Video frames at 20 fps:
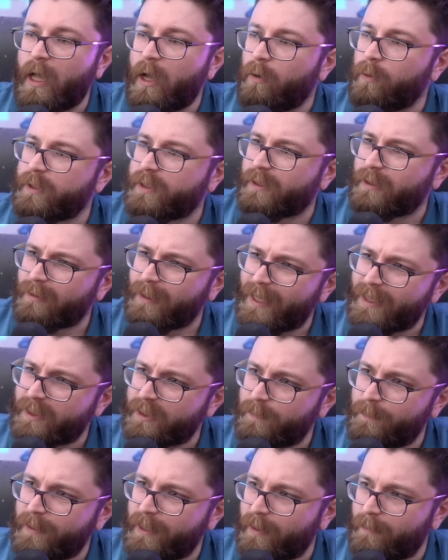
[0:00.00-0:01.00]
Would
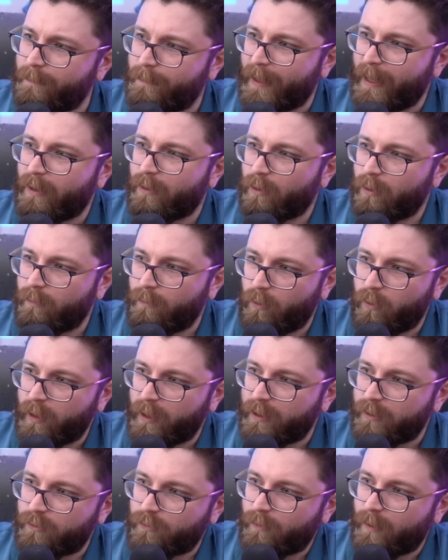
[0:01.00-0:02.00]
Celeste be a better, more
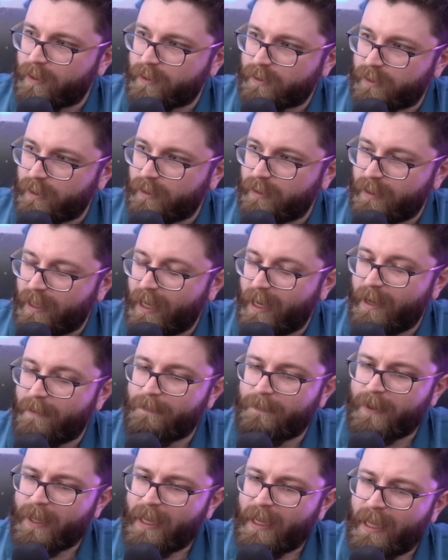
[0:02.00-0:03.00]
interesting game
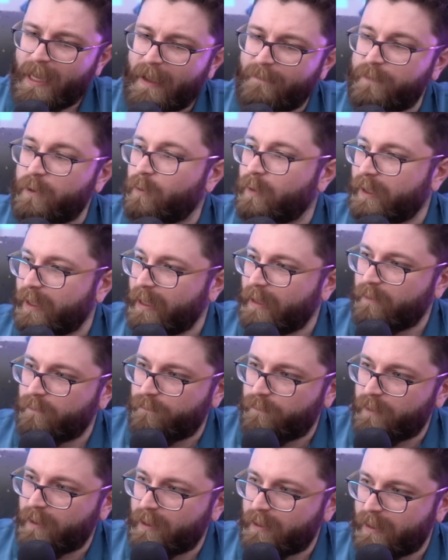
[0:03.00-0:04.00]
if you had
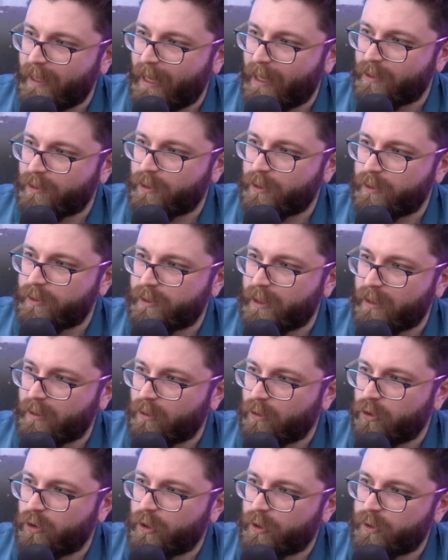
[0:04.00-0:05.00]
infinite dashes and
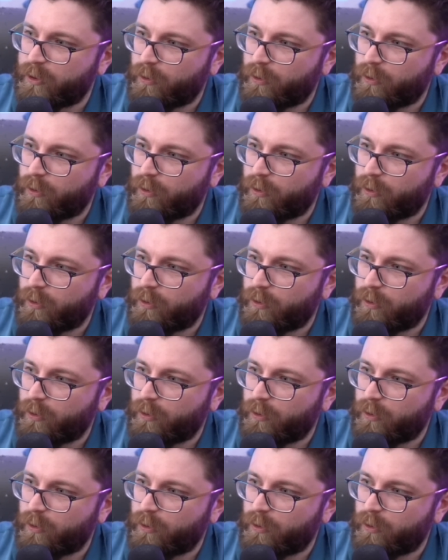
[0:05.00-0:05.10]
could just